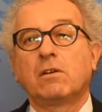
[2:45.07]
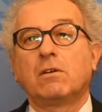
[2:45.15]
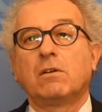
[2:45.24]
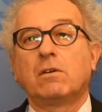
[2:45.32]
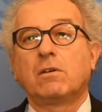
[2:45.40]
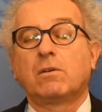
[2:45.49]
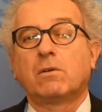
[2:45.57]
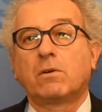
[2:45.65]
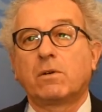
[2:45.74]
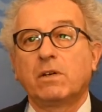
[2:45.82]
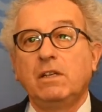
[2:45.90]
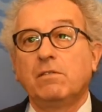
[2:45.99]

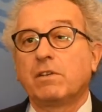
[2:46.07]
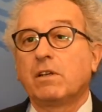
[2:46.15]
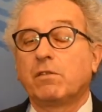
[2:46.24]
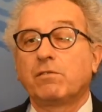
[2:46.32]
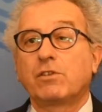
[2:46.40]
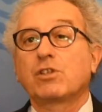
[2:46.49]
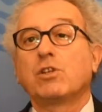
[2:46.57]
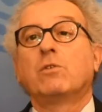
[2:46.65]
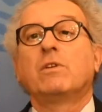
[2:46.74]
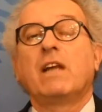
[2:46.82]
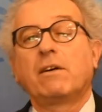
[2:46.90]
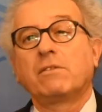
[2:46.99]
or even of the
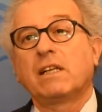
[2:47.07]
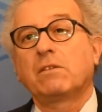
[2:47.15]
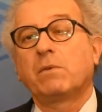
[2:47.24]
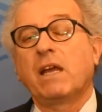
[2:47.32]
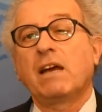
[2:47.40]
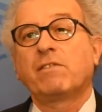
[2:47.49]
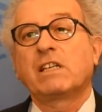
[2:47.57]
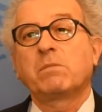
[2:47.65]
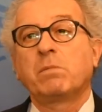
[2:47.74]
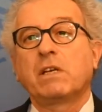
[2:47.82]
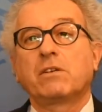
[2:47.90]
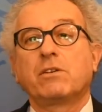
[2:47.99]
slowdown that we have
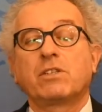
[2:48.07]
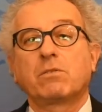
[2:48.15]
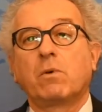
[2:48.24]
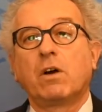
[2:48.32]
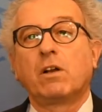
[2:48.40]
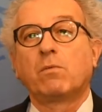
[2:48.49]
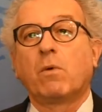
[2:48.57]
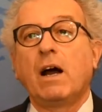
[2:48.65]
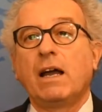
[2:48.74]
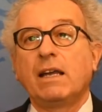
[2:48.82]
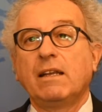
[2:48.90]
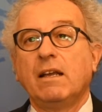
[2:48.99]
experienced
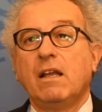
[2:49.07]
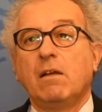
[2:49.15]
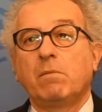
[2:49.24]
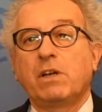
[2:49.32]
worldwide,